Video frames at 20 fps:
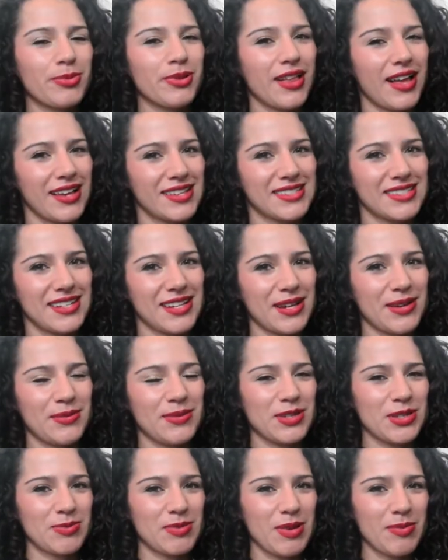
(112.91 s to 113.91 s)
or
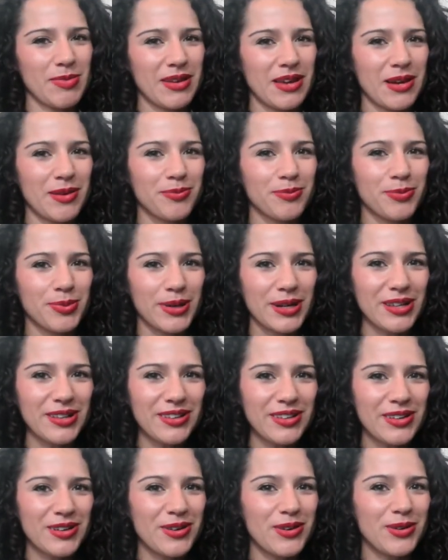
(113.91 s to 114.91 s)
plastic, which may become
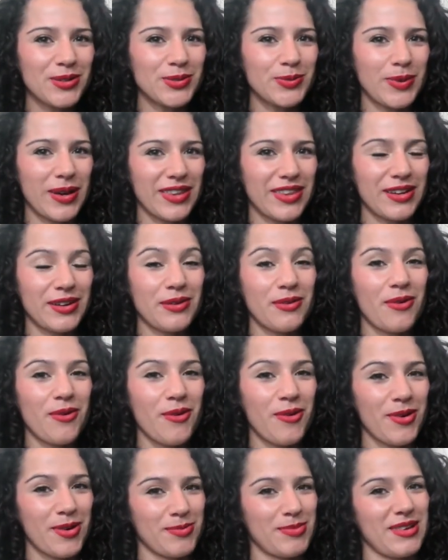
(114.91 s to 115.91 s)
brittle in cold weather
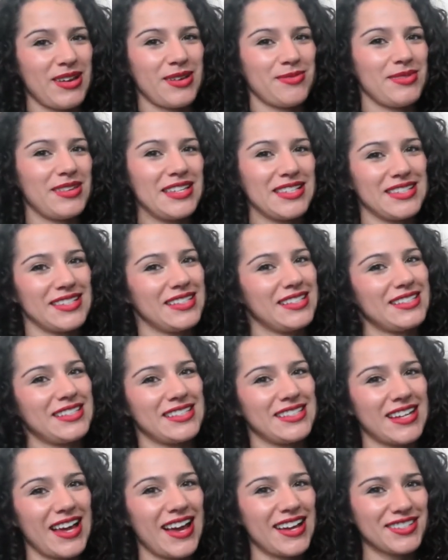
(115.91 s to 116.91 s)
or become easily
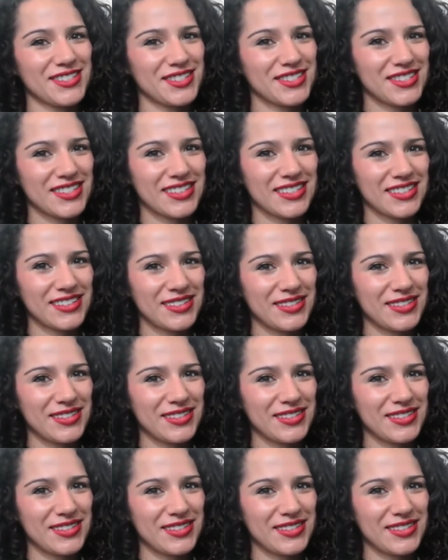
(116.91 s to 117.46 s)
detached.